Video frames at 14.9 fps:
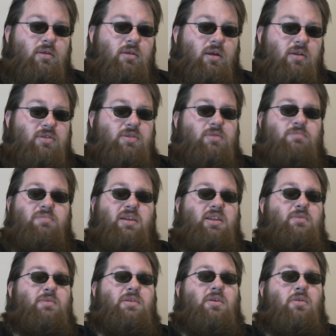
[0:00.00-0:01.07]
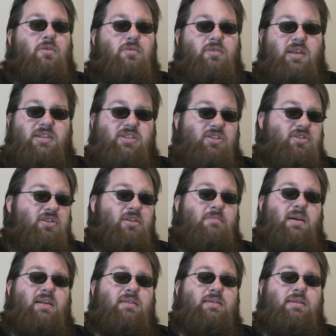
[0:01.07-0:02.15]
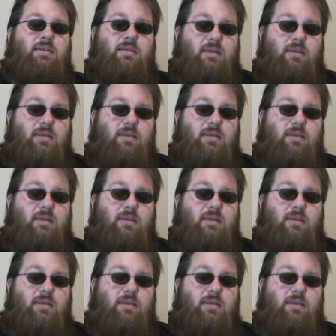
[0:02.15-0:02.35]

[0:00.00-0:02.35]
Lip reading: Also, plated with gold, that's just going to melt.